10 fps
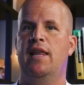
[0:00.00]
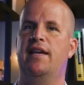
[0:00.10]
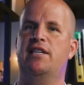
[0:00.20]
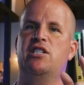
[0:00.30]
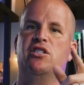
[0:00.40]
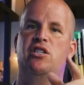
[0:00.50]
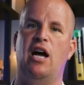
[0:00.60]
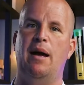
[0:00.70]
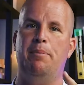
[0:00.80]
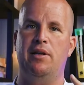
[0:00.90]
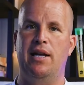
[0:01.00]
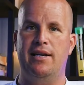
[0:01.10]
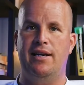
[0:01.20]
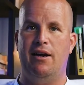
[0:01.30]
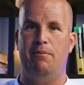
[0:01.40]
They stopped
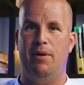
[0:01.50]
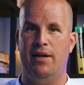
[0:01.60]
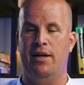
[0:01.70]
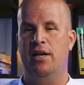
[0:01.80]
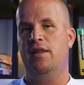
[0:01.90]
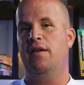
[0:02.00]
lending out money.